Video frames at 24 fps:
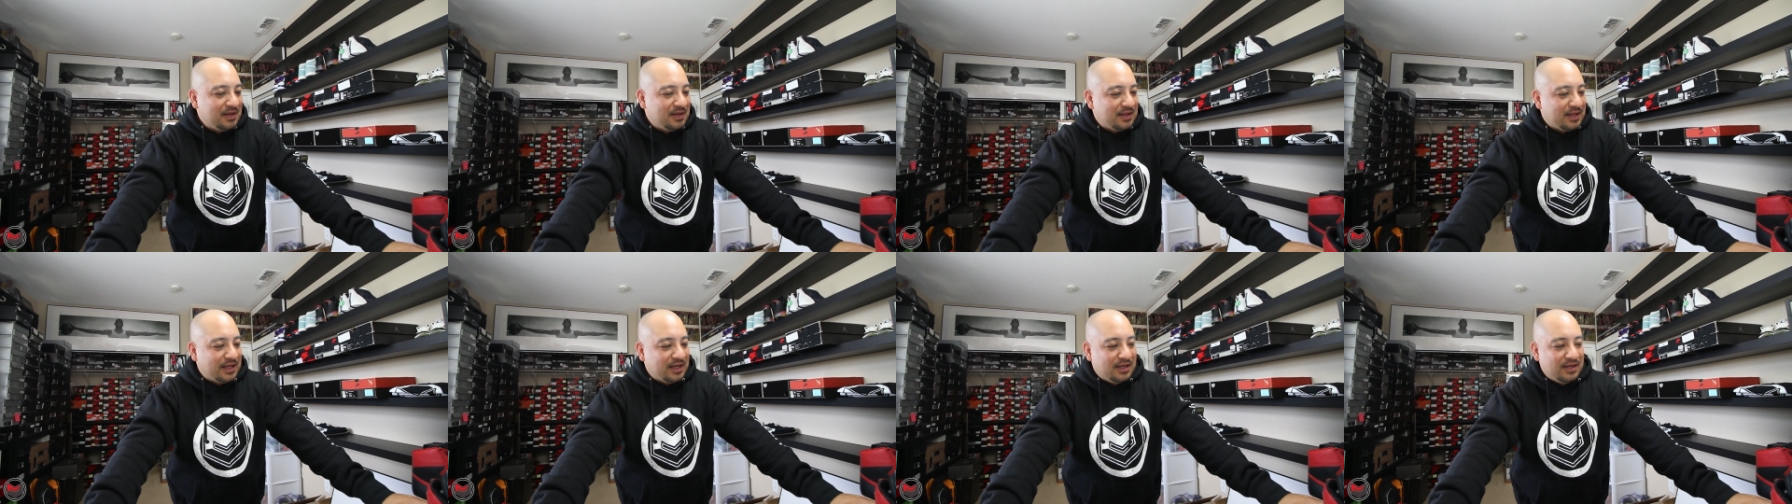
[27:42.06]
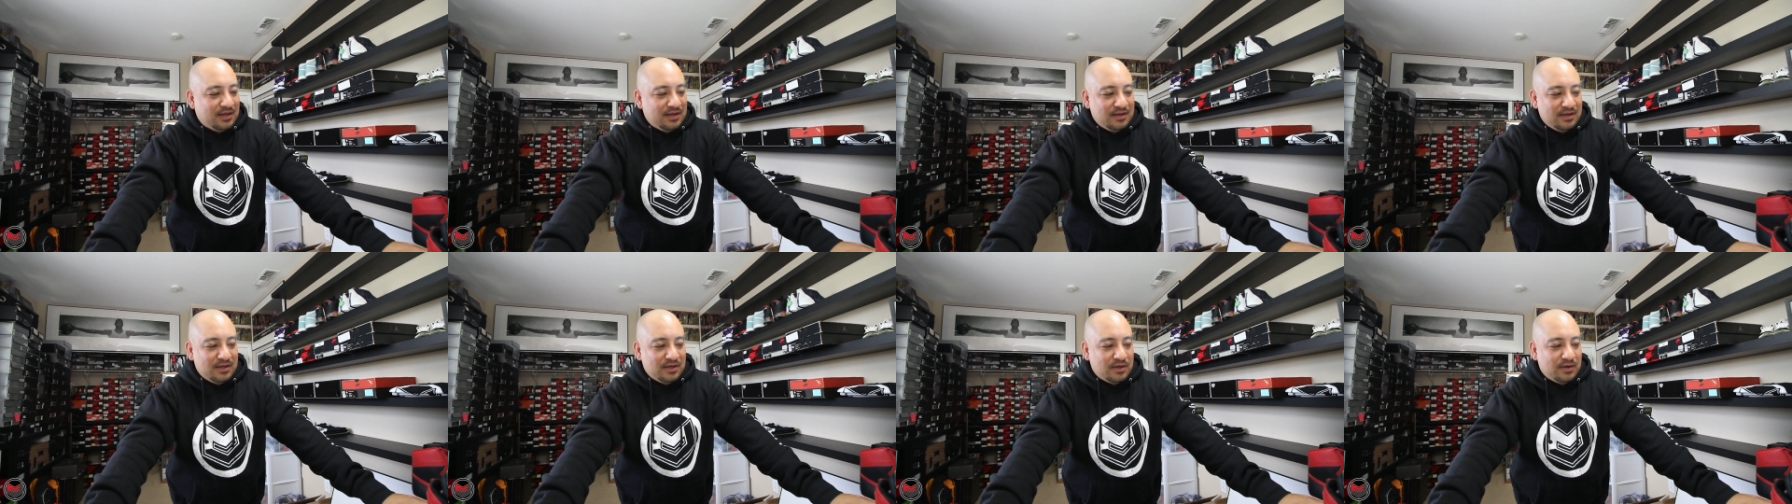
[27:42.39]
like
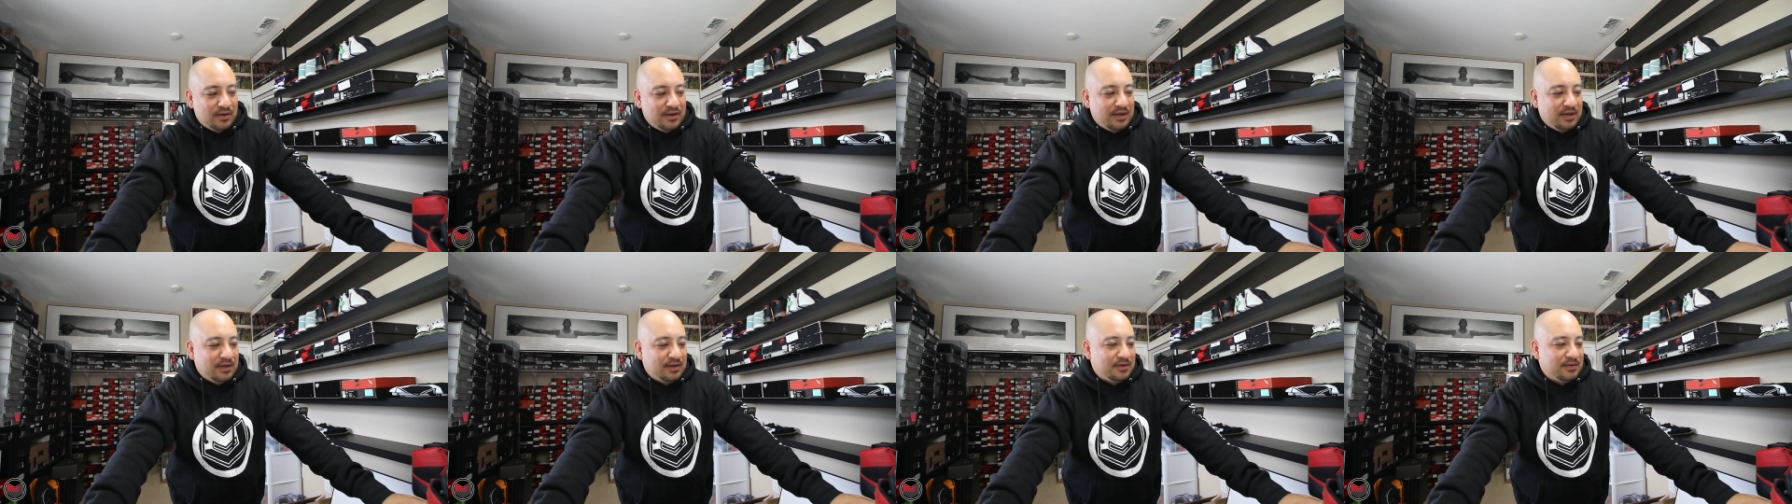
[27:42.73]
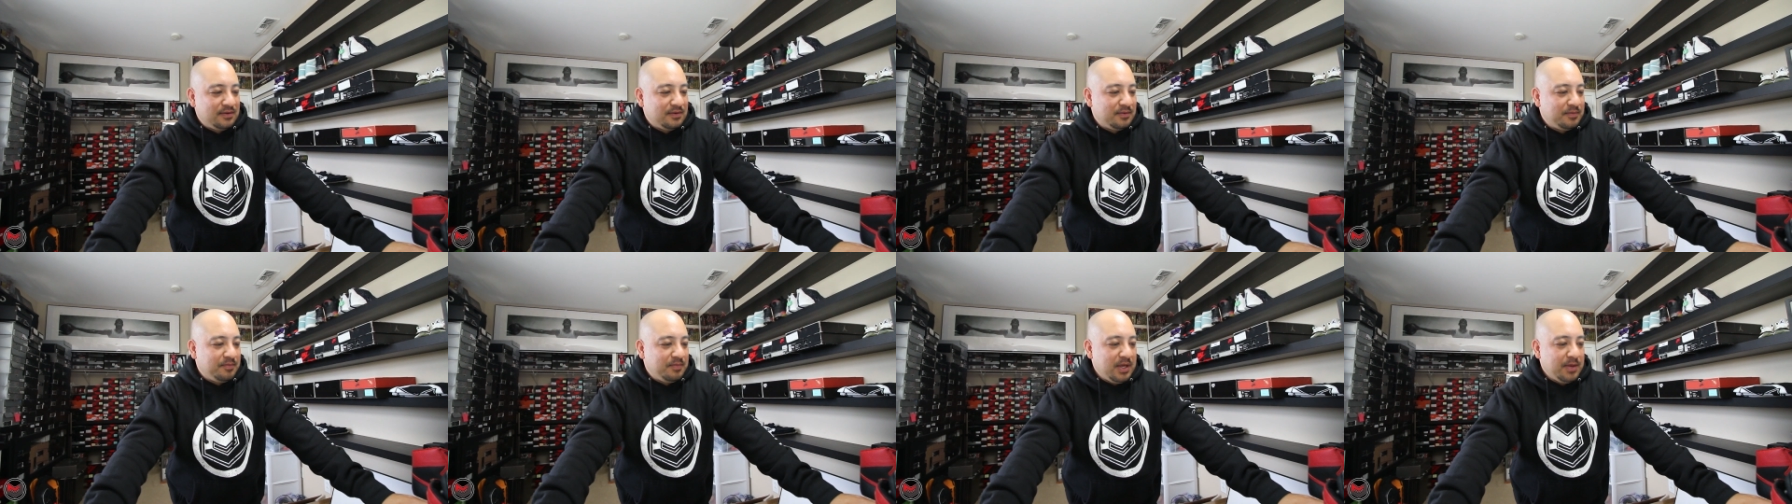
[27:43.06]
uh, you know
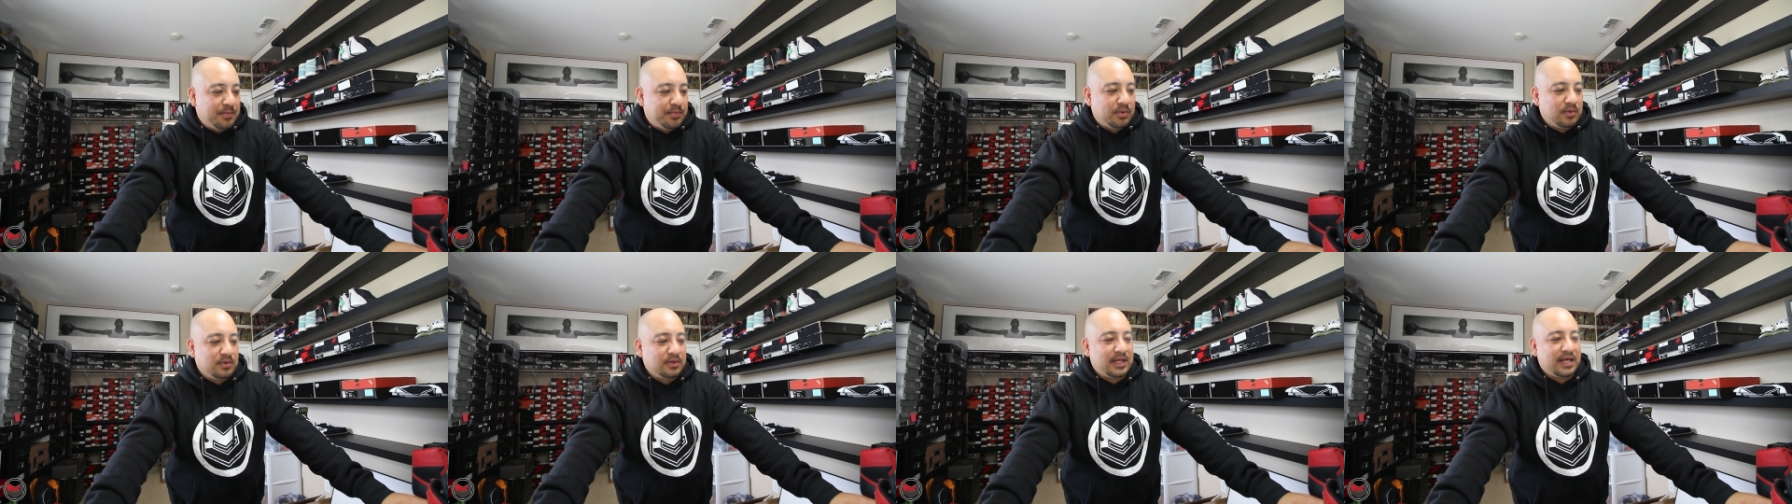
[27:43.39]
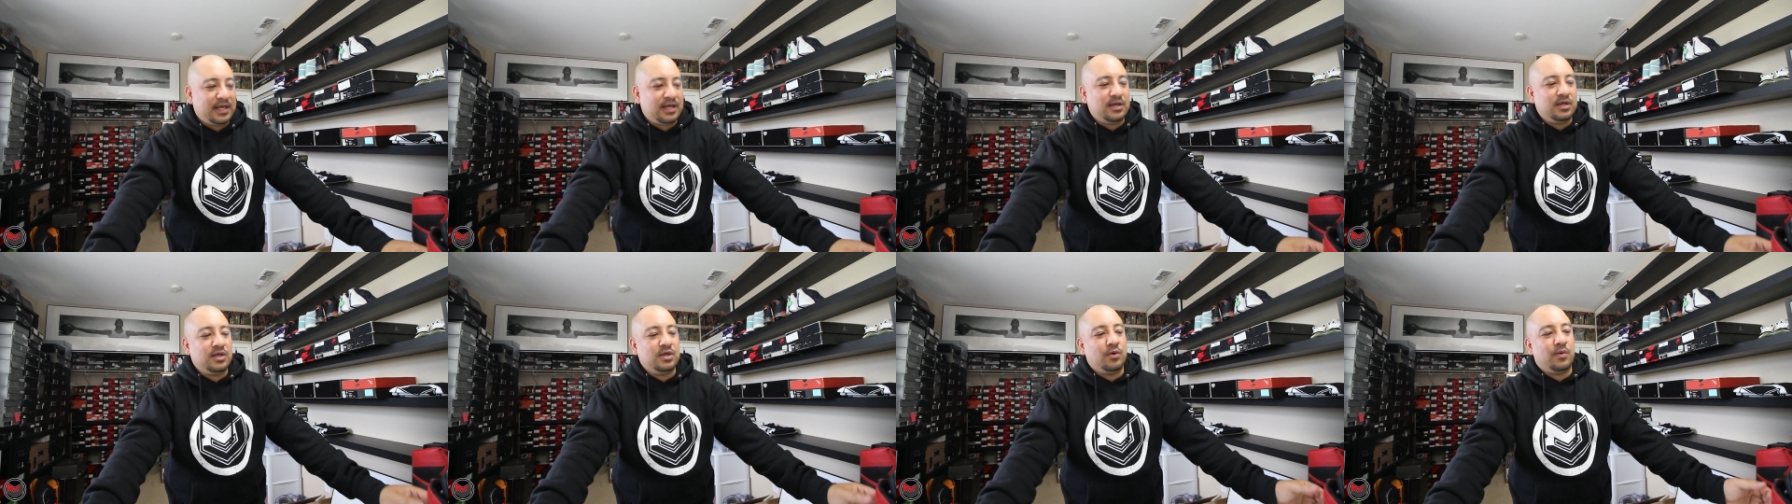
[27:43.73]
people
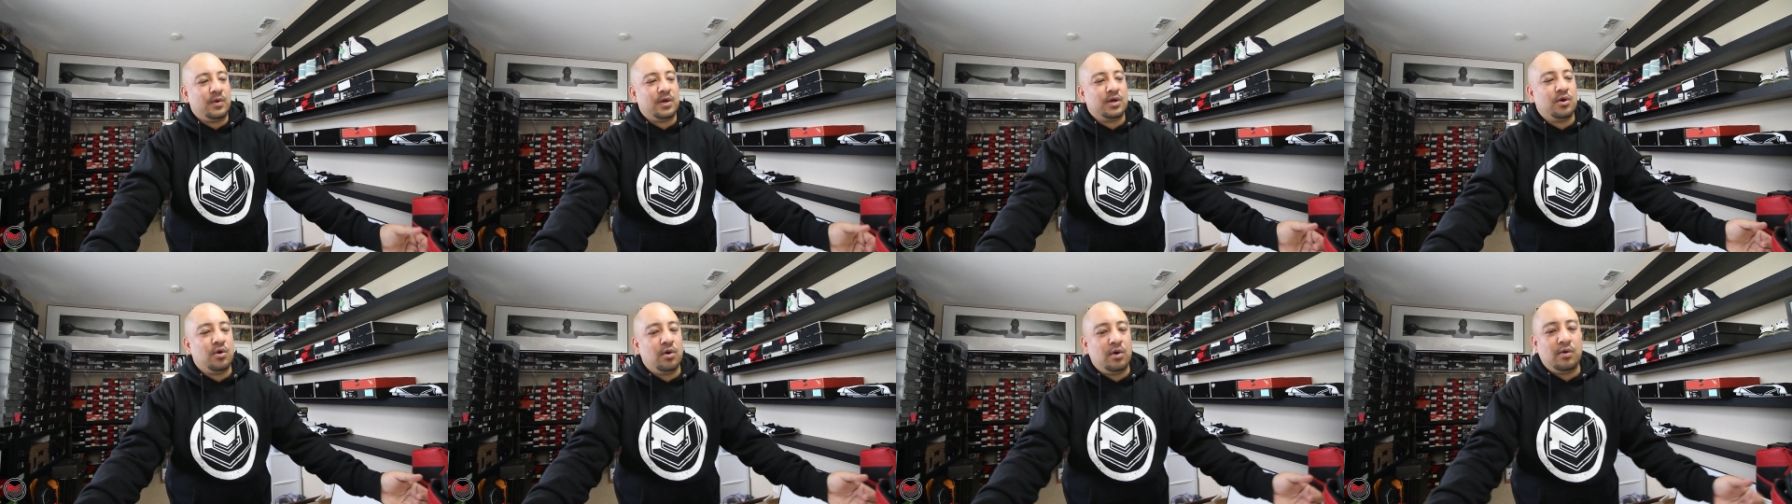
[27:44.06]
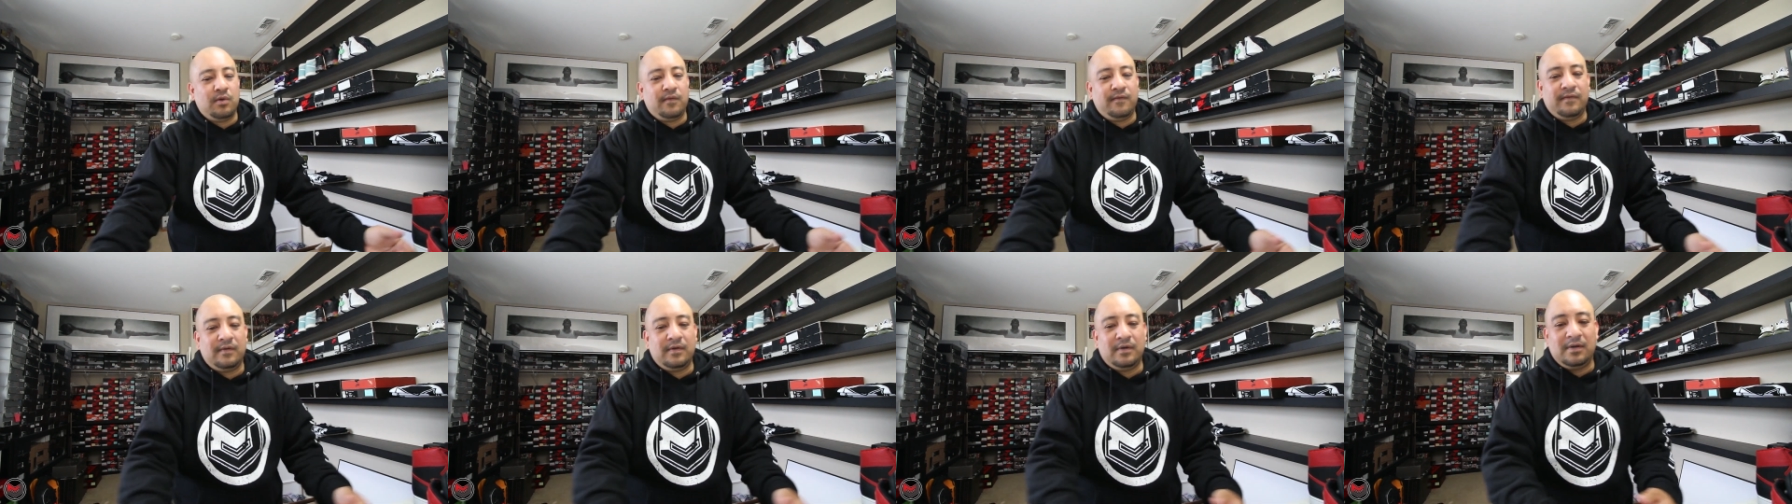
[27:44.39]
like you want to go
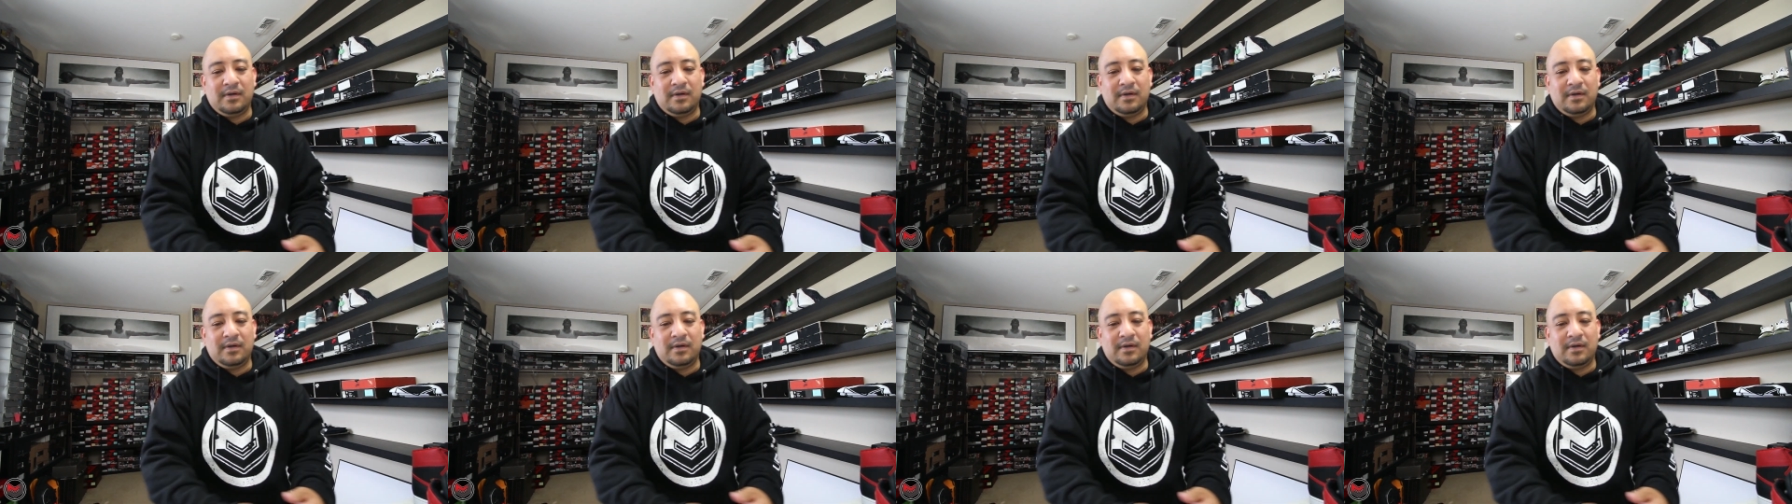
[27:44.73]
I, over?